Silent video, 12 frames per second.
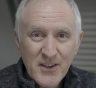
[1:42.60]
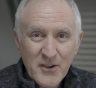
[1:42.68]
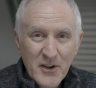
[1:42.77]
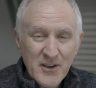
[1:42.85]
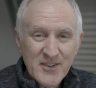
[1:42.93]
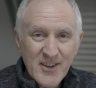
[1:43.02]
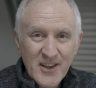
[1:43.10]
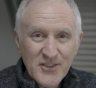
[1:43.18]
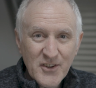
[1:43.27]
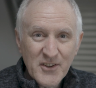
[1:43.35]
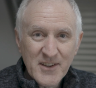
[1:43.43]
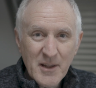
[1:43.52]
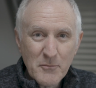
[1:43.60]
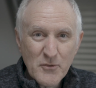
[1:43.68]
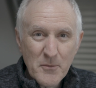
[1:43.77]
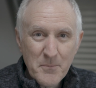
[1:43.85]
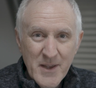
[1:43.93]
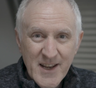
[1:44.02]
you could only set a certain
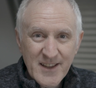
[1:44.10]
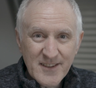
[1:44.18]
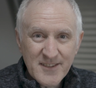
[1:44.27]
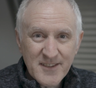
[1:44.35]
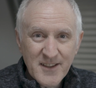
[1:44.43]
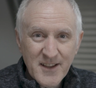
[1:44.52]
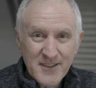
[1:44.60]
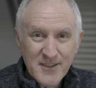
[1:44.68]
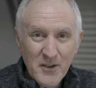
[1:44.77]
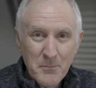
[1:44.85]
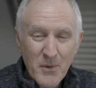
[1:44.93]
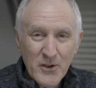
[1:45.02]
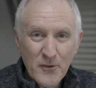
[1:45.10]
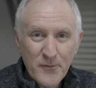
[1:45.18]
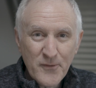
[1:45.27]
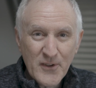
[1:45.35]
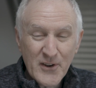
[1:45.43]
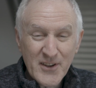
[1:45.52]
number of minutes, uh, so it might not
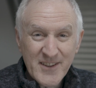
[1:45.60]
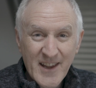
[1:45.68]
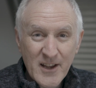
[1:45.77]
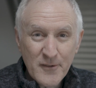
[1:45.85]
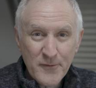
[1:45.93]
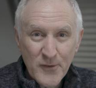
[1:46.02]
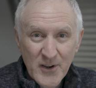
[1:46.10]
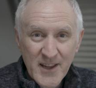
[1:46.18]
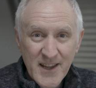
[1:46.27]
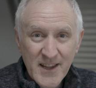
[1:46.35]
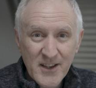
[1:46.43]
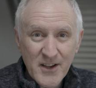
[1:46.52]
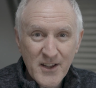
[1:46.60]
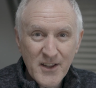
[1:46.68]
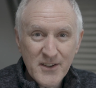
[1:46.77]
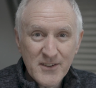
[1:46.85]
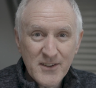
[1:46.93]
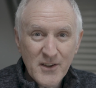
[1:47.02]
fill the tank fully,
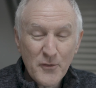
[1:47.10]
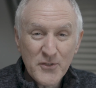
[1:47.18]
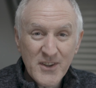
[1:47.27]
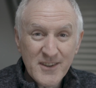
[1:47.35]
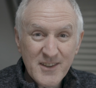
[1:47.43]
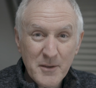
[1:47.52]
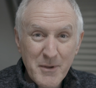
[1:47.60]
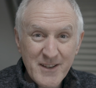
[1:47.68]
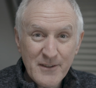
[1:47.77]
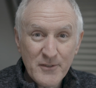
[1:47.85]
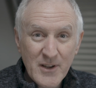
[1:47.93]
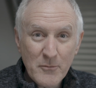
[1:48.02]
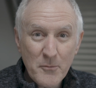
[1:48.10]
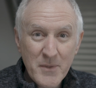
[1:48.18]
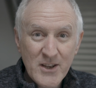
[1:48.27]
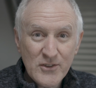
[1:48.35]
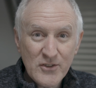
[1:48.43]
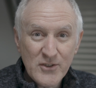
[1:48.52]
and obviously it's going to be a different number of
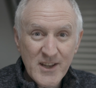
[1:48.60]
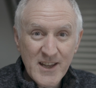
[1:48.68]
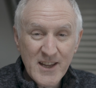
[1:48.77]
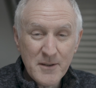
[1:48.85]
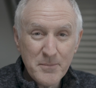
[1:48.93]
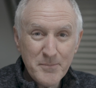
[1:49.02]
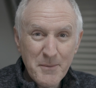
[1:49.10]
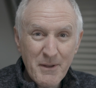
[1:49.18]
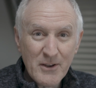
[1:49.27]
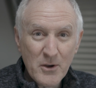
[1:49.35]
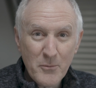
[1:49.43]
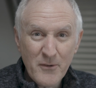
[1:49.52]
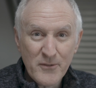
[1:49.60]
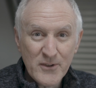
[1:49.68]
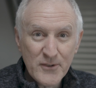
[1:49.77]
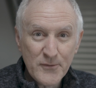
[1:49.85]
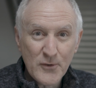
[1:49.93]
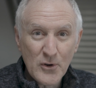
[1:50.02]
minutes you need depending on whether
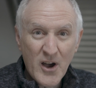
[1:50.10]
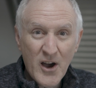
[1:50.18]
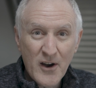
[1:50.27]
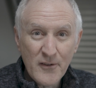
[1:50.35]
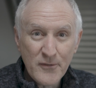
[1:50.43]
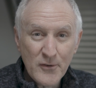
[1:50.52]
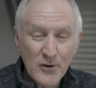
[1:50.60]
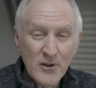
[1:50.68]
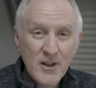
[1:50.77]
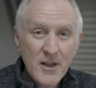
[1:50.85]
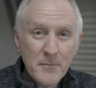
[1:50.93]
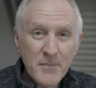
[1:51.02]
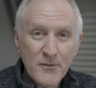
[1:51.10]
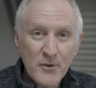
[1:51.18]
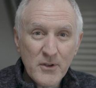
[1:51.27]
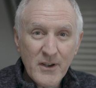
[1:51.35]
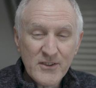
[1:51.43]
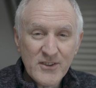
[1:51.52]
it's full or half full
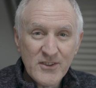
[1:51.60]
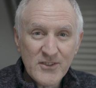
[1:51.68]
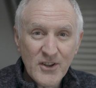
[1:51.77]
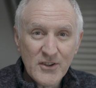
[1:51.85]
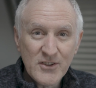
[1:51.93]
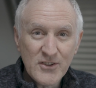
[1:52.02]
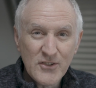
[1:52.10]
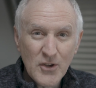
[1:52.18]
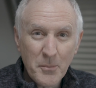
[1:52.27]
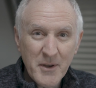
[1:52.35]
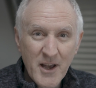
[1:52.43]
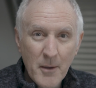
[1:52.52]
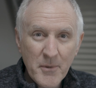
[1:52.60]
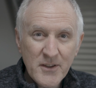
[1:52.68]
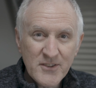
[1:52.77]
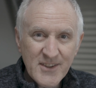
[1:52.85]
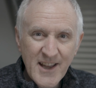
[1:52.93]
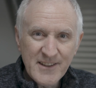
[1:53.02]
before you actually started to top it up.
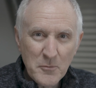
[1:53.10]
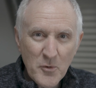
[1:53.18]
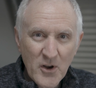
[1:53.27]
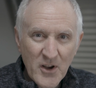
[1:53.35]
So that didn't